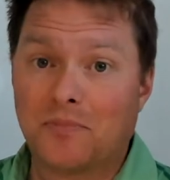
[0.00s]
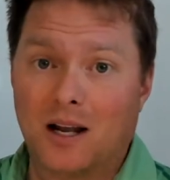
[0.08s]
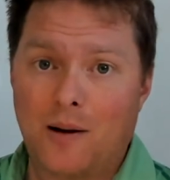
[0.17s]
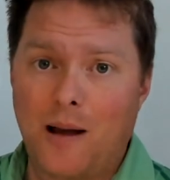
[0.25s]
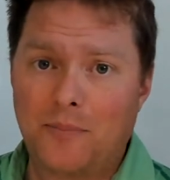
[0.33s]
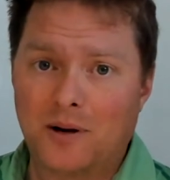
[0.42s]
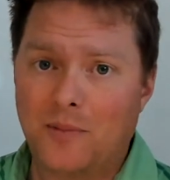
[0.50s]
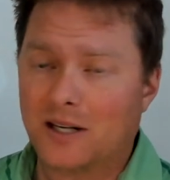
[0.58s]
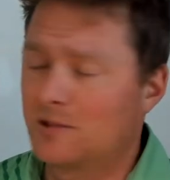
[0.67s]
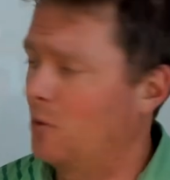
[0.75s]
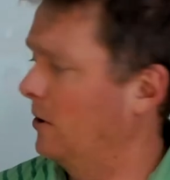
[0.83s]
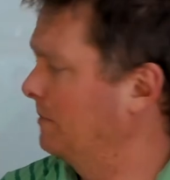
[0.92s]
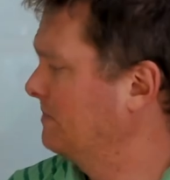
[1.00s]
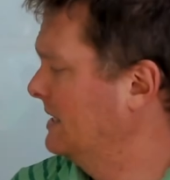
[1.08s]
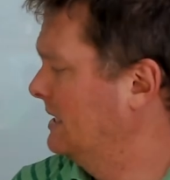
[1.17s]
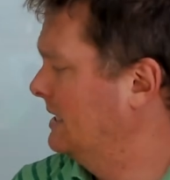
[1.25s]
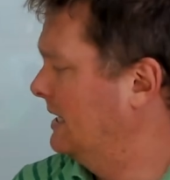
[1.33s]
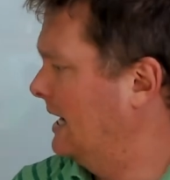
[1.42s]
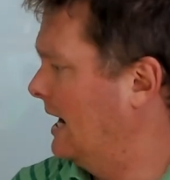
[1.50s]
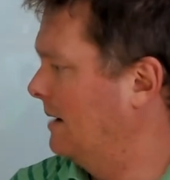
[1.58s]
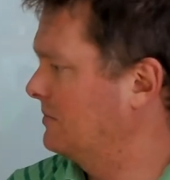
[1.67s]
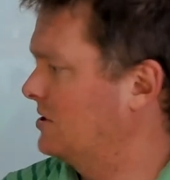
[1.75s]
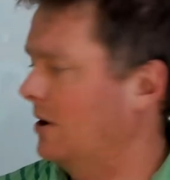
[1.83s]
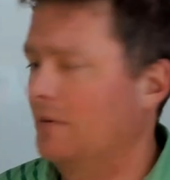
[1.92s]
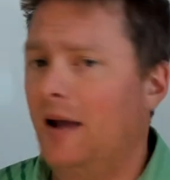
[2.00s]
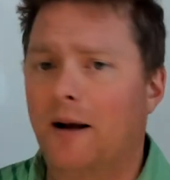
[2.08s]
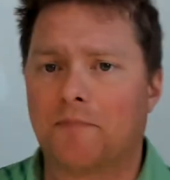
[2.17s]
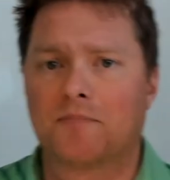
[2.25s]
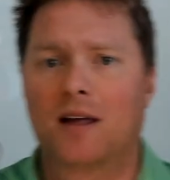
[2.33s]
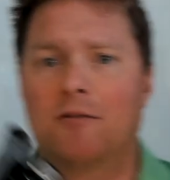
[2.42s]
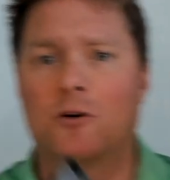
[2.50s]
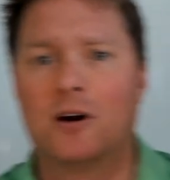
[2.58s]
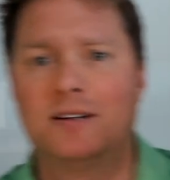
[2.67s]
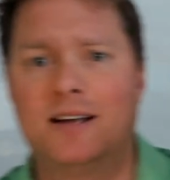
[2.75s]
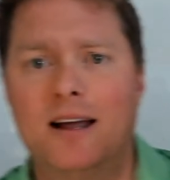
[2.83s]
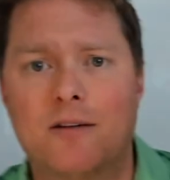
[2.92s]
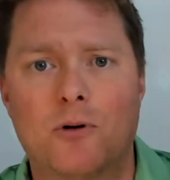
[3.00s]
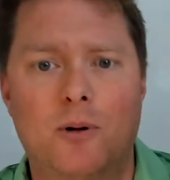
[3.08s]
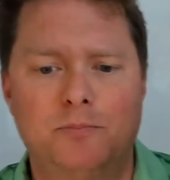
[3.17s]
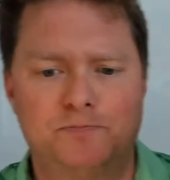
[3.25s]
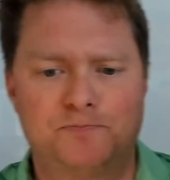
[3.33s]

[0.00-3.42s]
and I'm happy to make some more. So yeah, have a great day, everyone.